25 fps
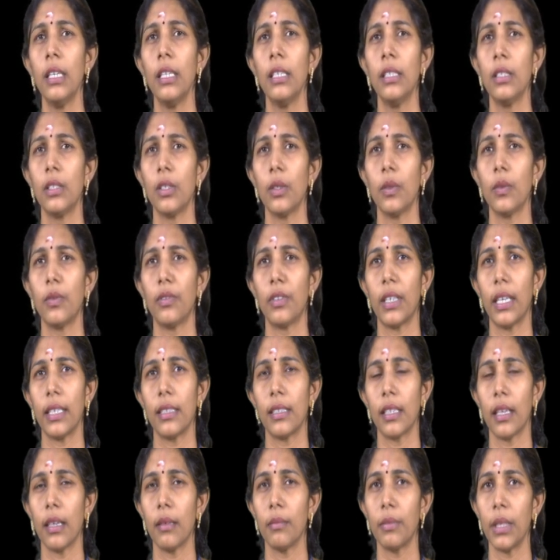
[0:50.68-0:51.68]
So for
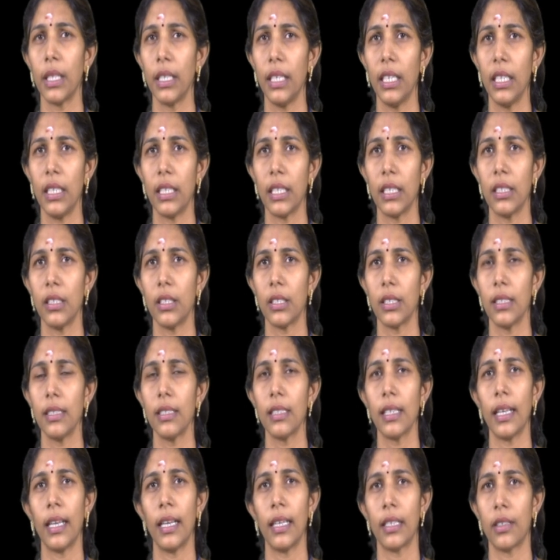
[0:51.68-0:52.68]
example, heat engines,
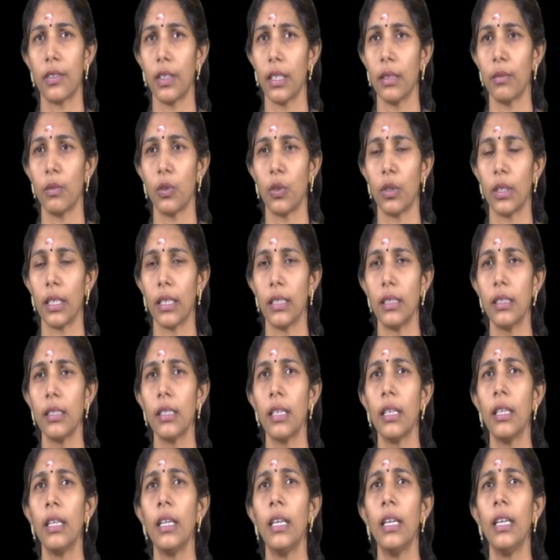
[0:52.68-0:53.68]
electric motors.
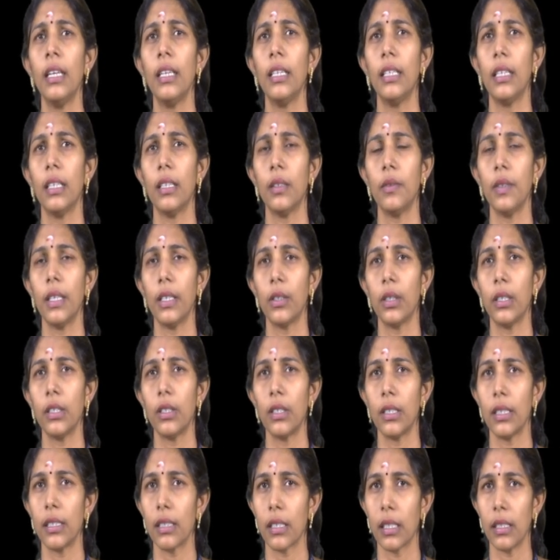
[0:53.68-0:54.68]
Here we are going
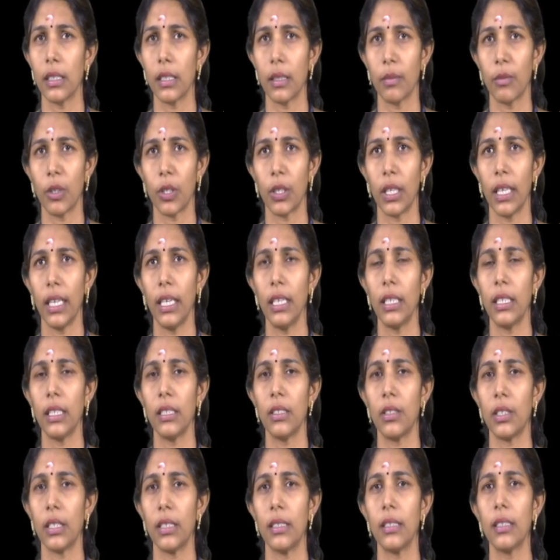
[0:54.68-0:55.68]
to discuss about heat
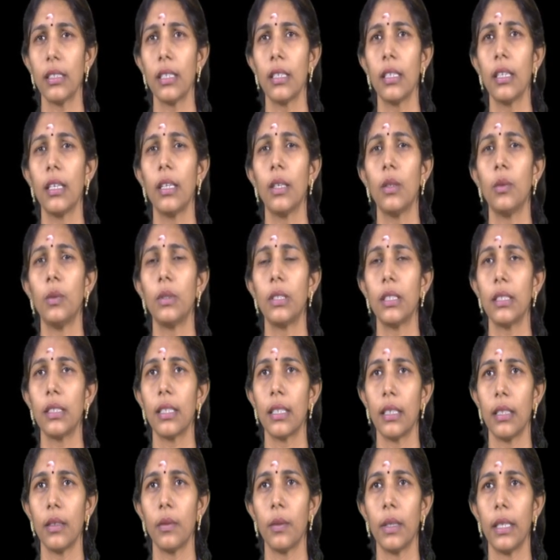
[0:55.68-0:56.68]
engines, which is a
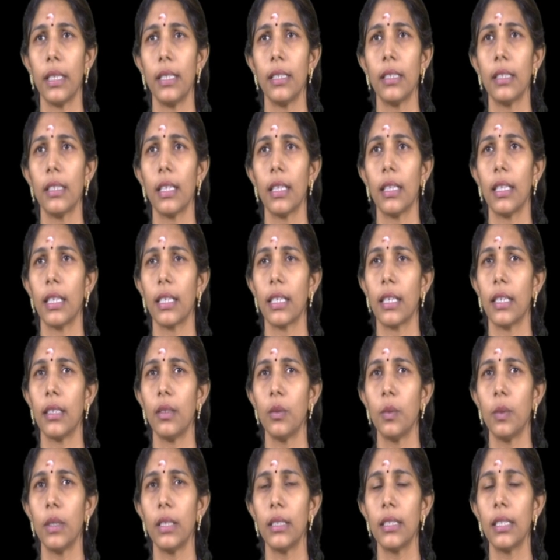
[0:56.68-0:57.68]
device that
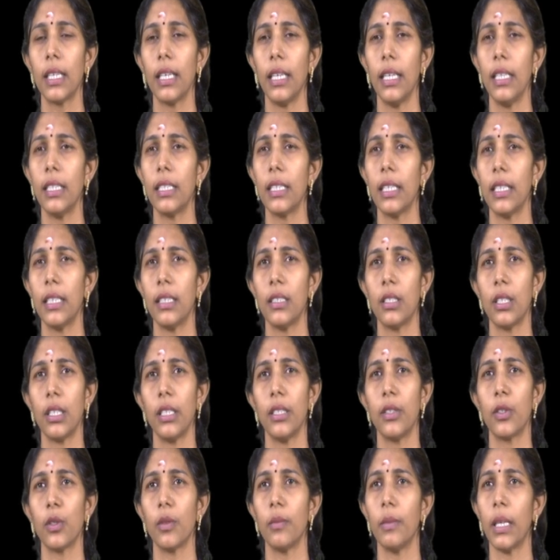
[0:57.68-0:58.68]
converts heat energy
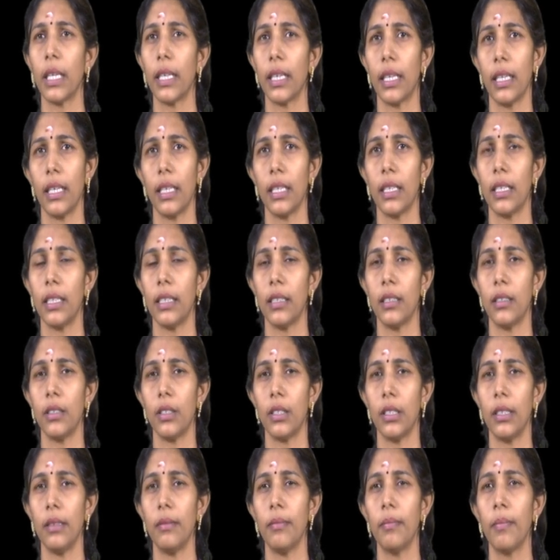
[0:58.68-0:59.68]
into mechanical
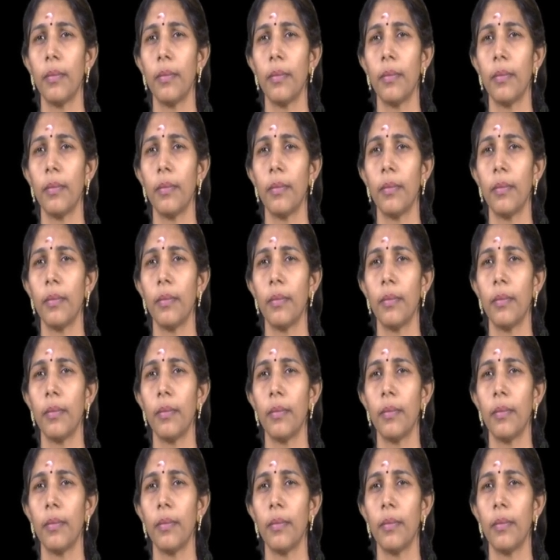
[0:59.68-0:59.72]
energy.